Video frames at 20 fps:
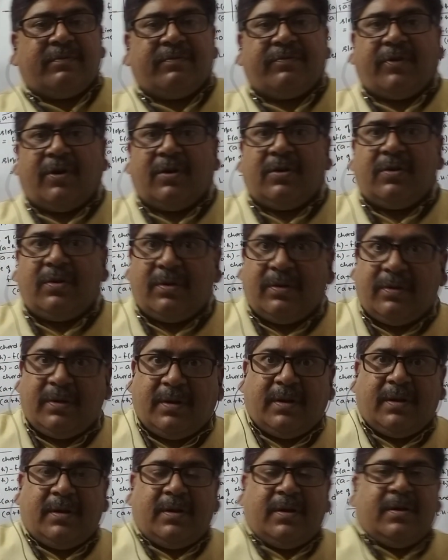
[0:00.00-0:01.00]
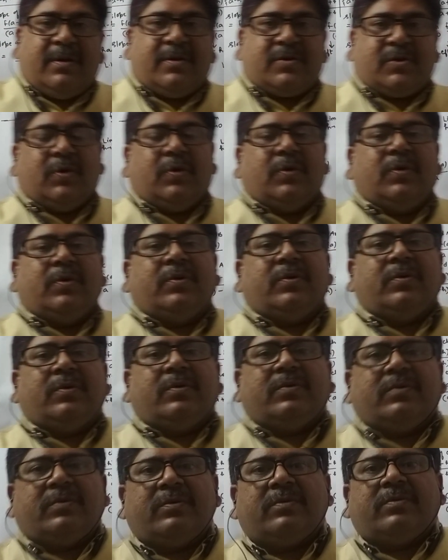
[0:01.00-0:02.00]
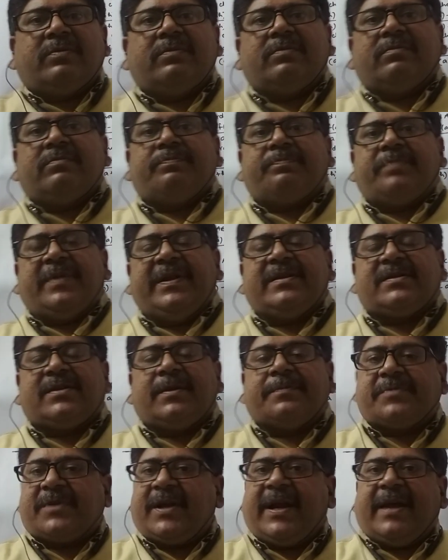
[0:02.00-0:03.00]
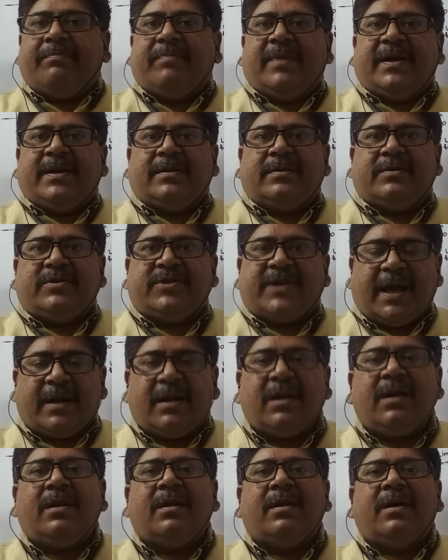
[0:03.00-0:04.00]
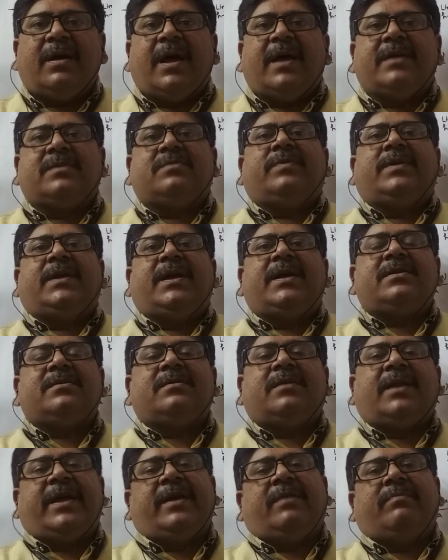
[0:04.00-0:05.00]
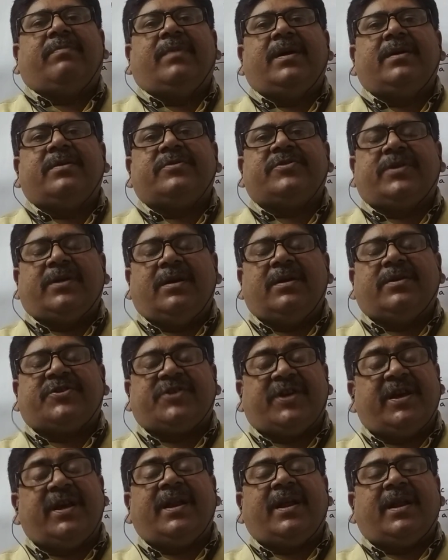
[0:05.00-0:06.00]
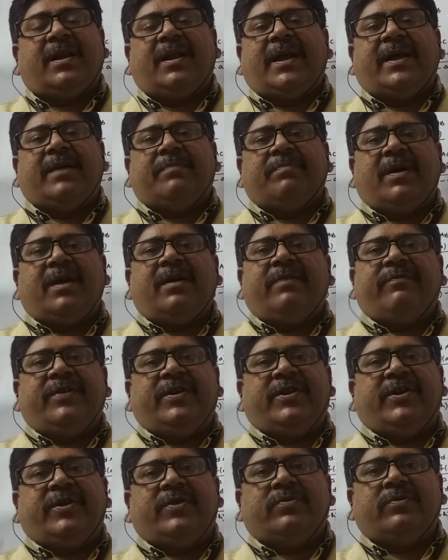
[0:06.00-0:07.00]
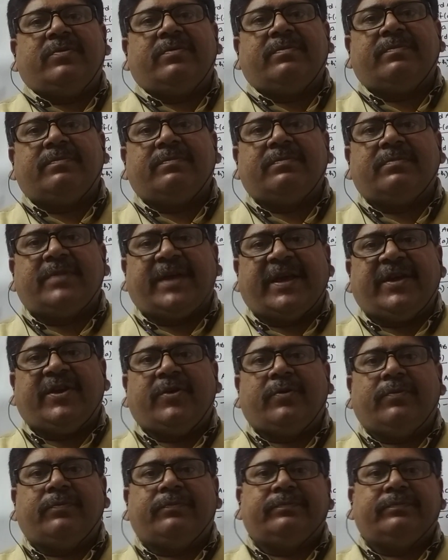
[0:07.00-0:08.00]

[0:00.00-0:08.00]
follow, so please subscribe my channel as well as like my share and like my video. Thank you.